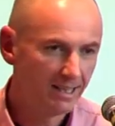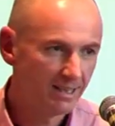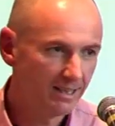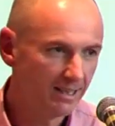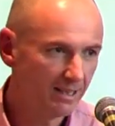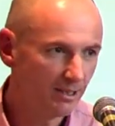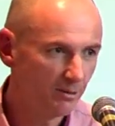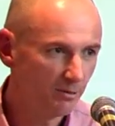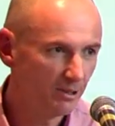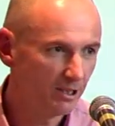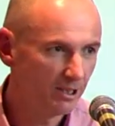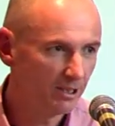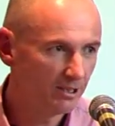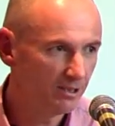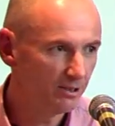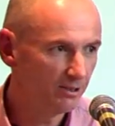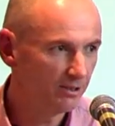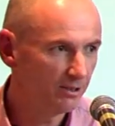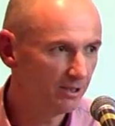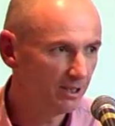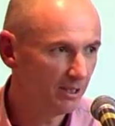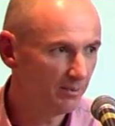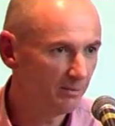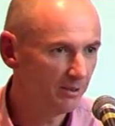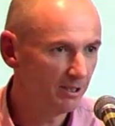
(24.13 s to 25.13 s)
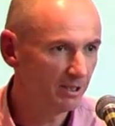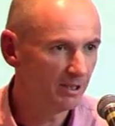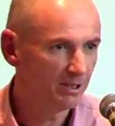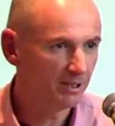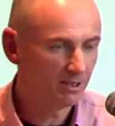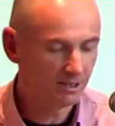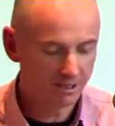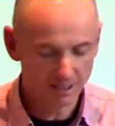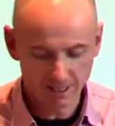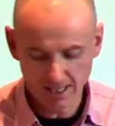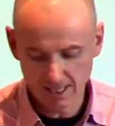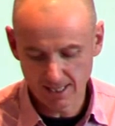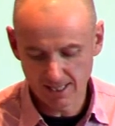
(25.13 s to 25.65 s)
Then I want to do
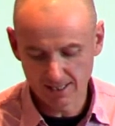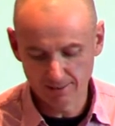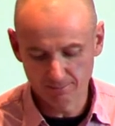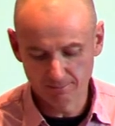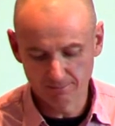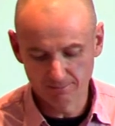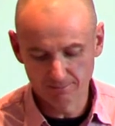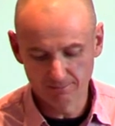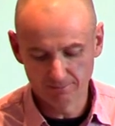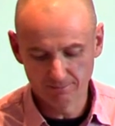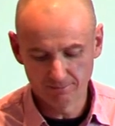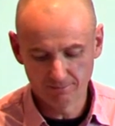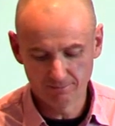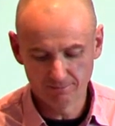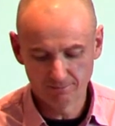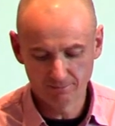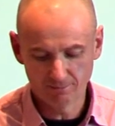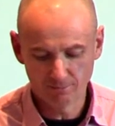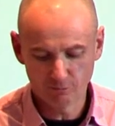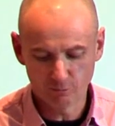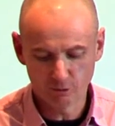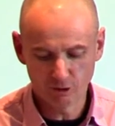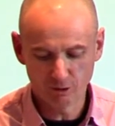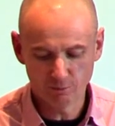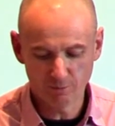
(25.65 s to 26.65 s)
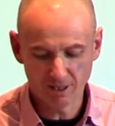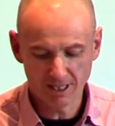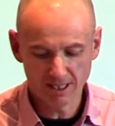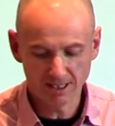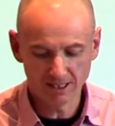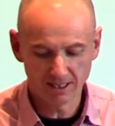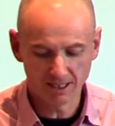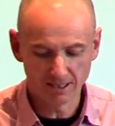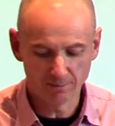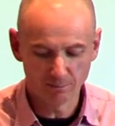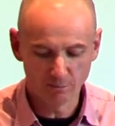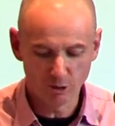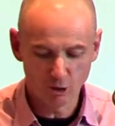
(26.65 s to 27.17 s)
something which may
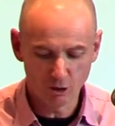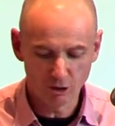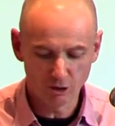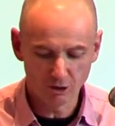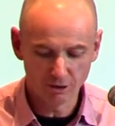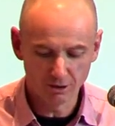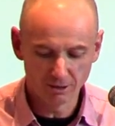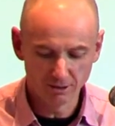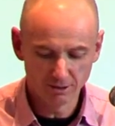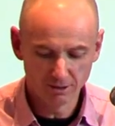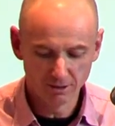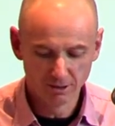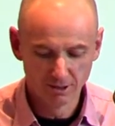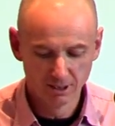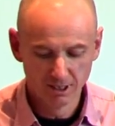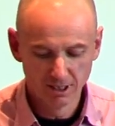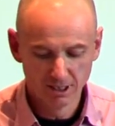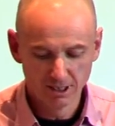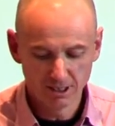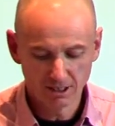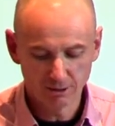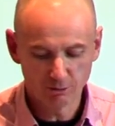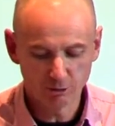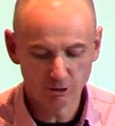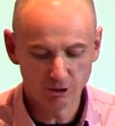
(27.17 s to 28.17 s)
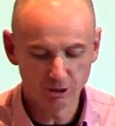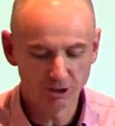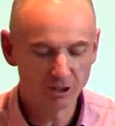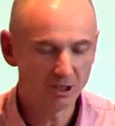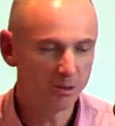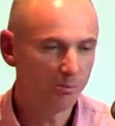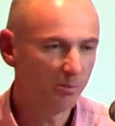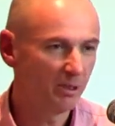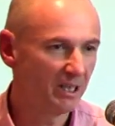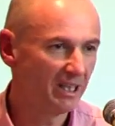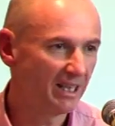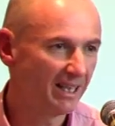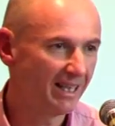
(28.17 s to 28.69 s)
seem odd, which is
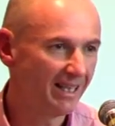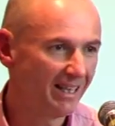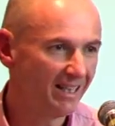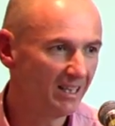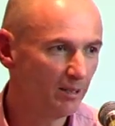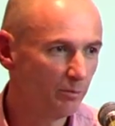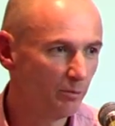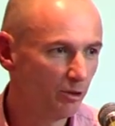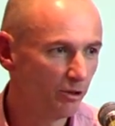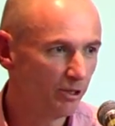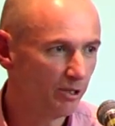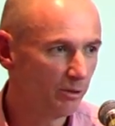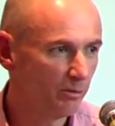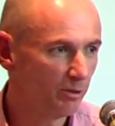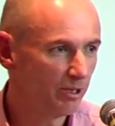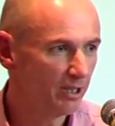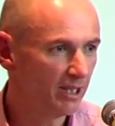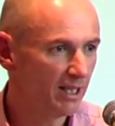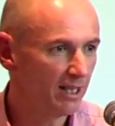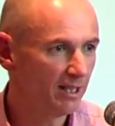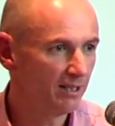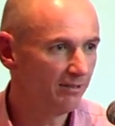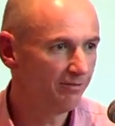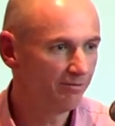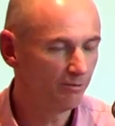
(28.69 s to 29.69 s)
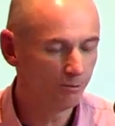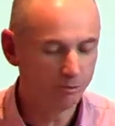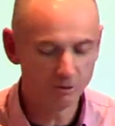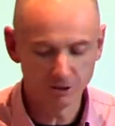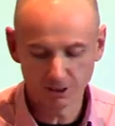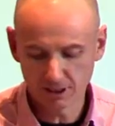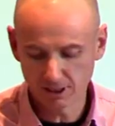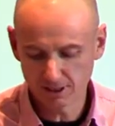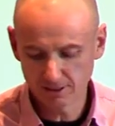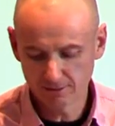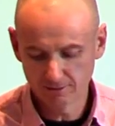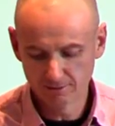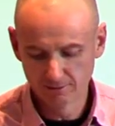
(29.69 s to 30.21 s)
compare Canterbury with
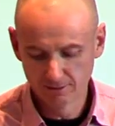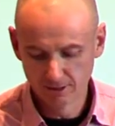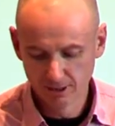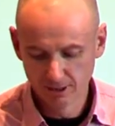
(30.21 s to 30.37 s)
California,